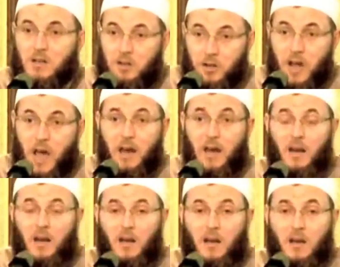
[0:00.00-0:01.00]

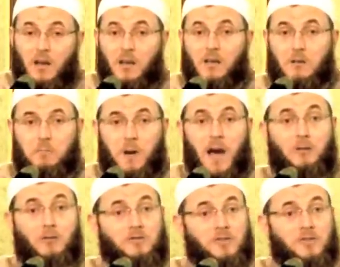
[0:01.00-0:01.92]
Today, you're proud of